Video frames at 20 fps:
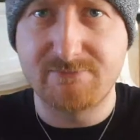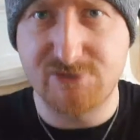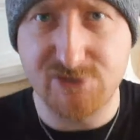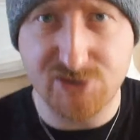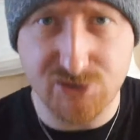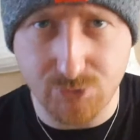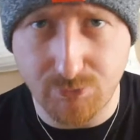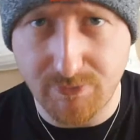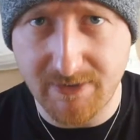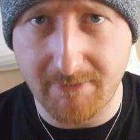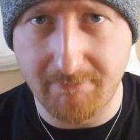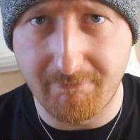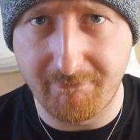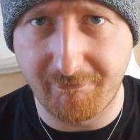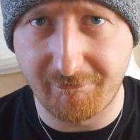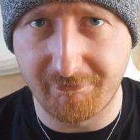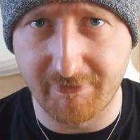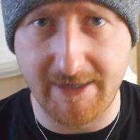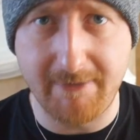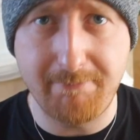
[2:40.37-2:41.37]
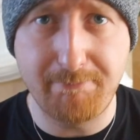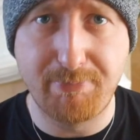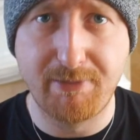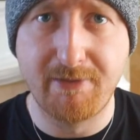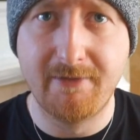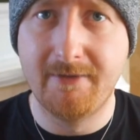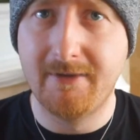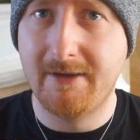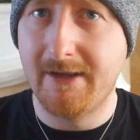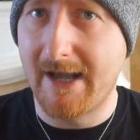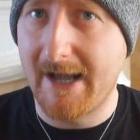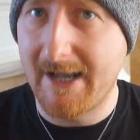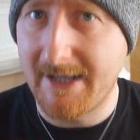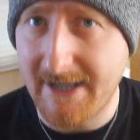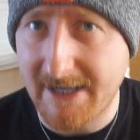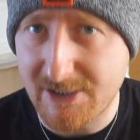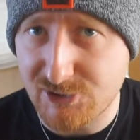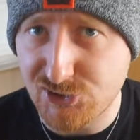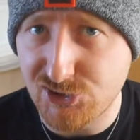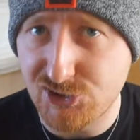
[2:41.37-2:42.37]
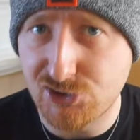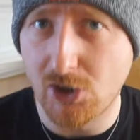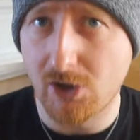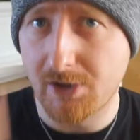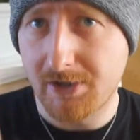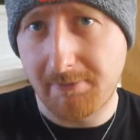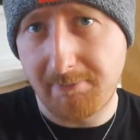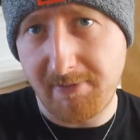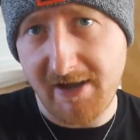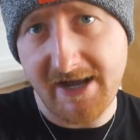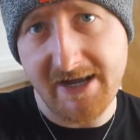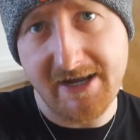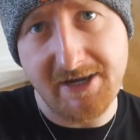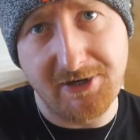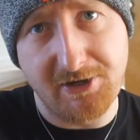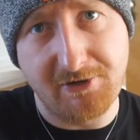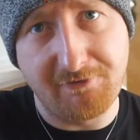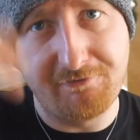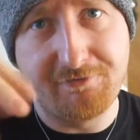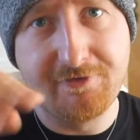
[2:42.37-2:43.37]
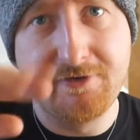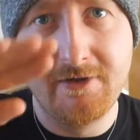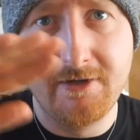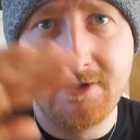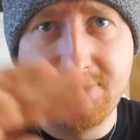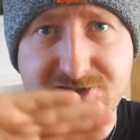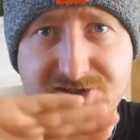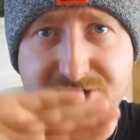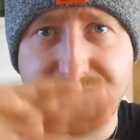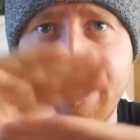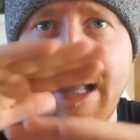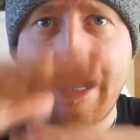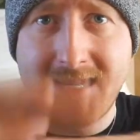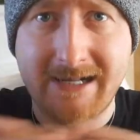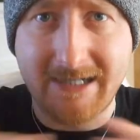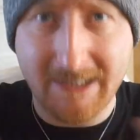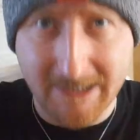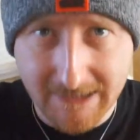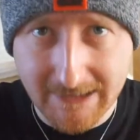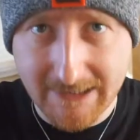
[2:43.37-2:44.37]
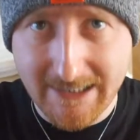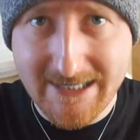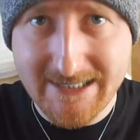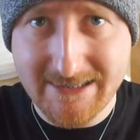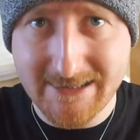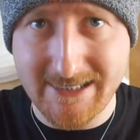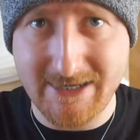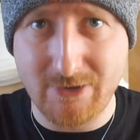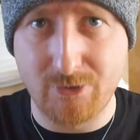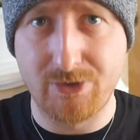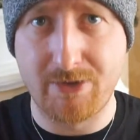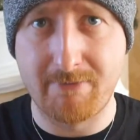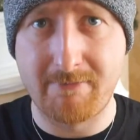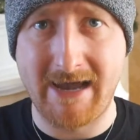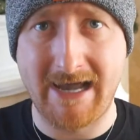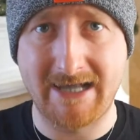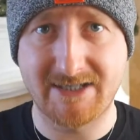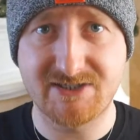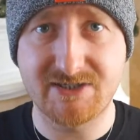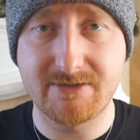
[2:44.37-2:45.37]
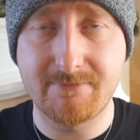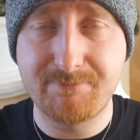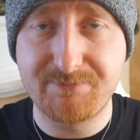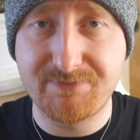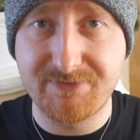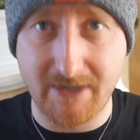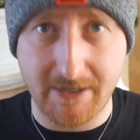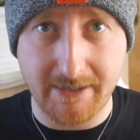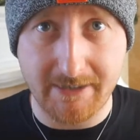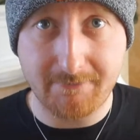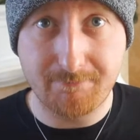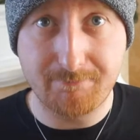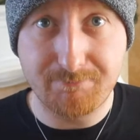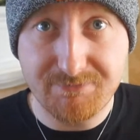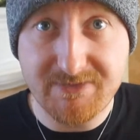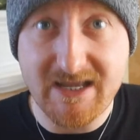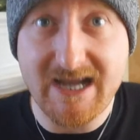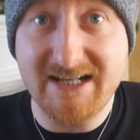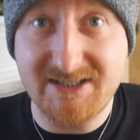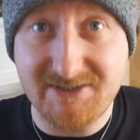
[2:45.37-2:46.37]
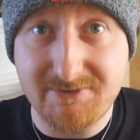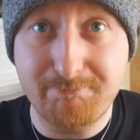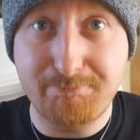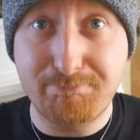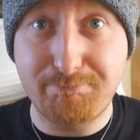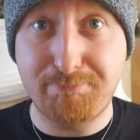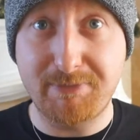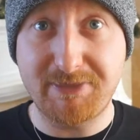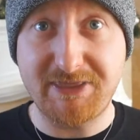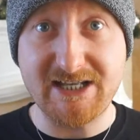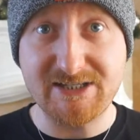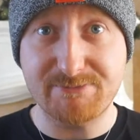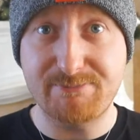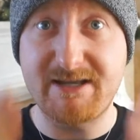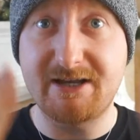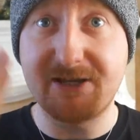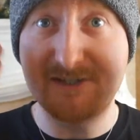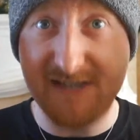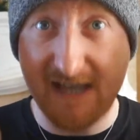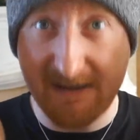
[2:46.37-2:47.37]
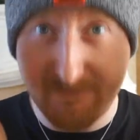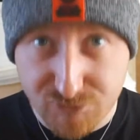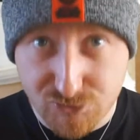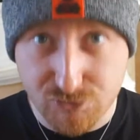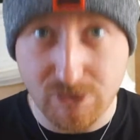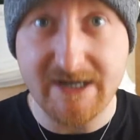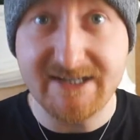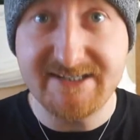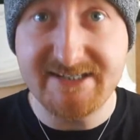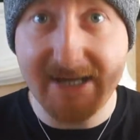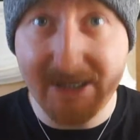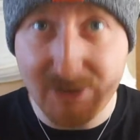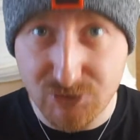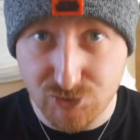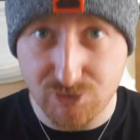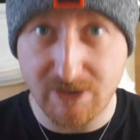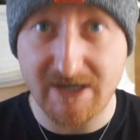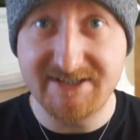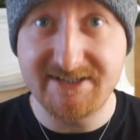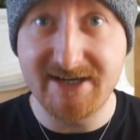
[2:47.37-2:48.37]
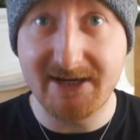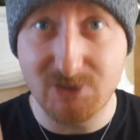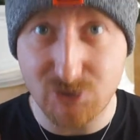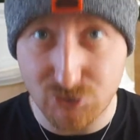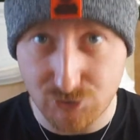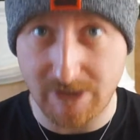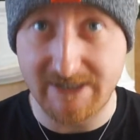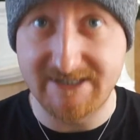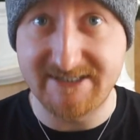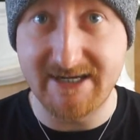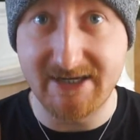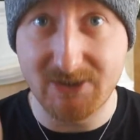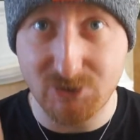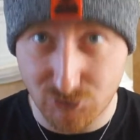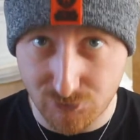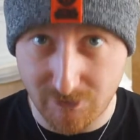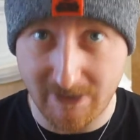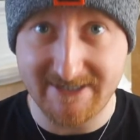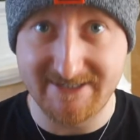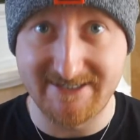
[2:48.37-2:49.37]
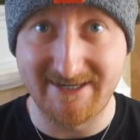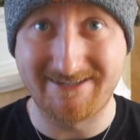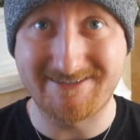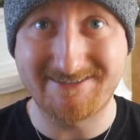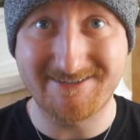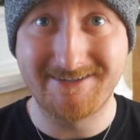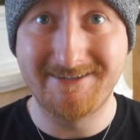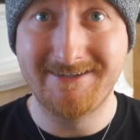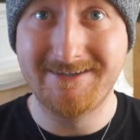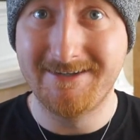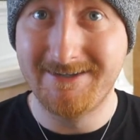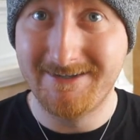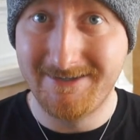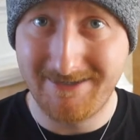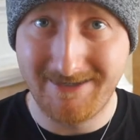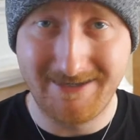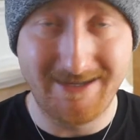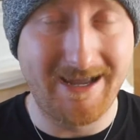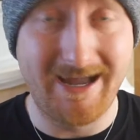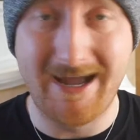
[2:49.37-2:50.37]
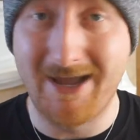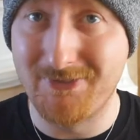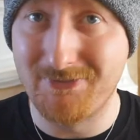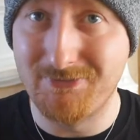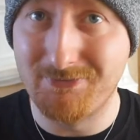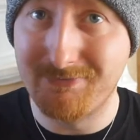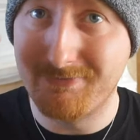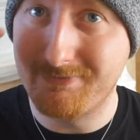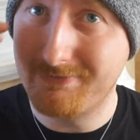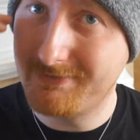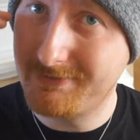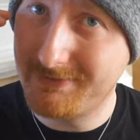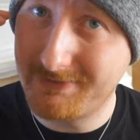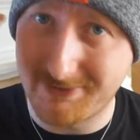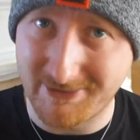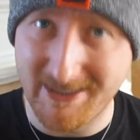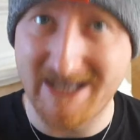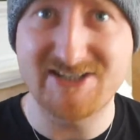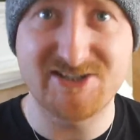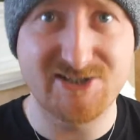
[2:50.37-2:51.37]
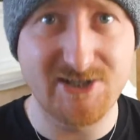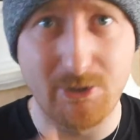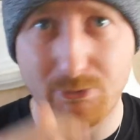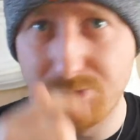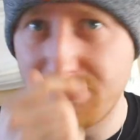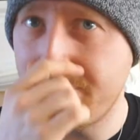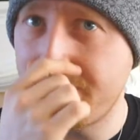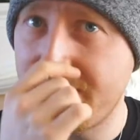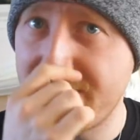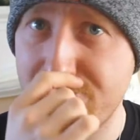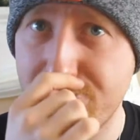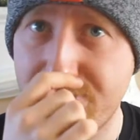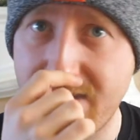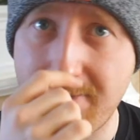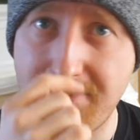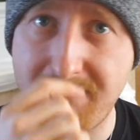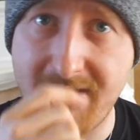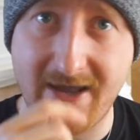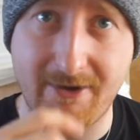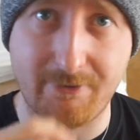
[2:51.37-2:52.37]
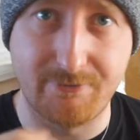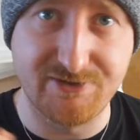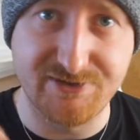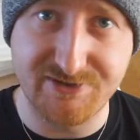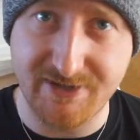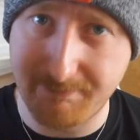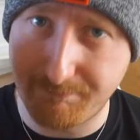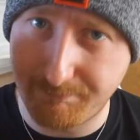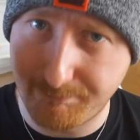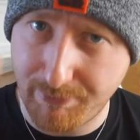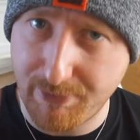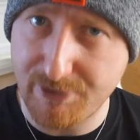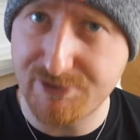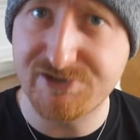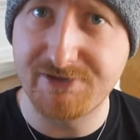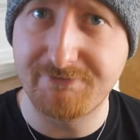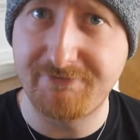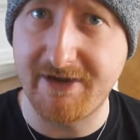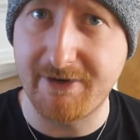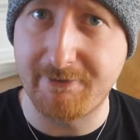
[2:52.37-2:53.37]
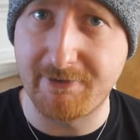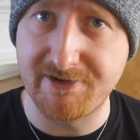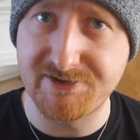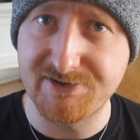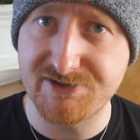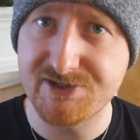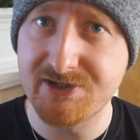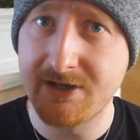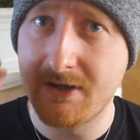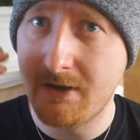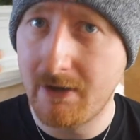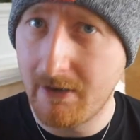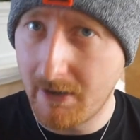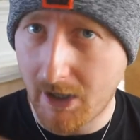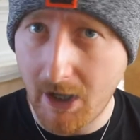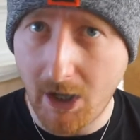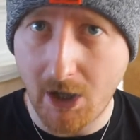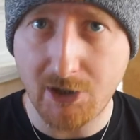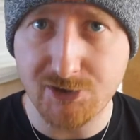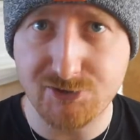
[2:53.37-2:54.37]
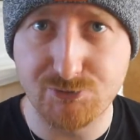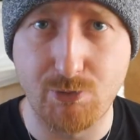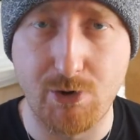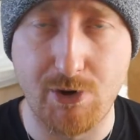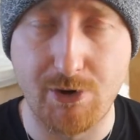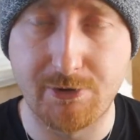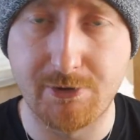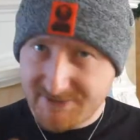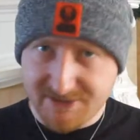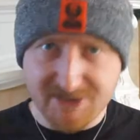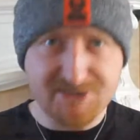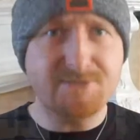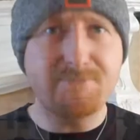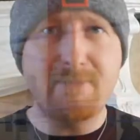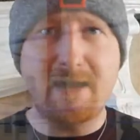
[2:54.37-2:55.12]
of just doing a flip, I actually got up high enough to land cleanly on the mat. Like that, but that's because I've tried it and tried it and tried it and tried it. And that's the only way you get better, is like perseverance, hard work. Doesn't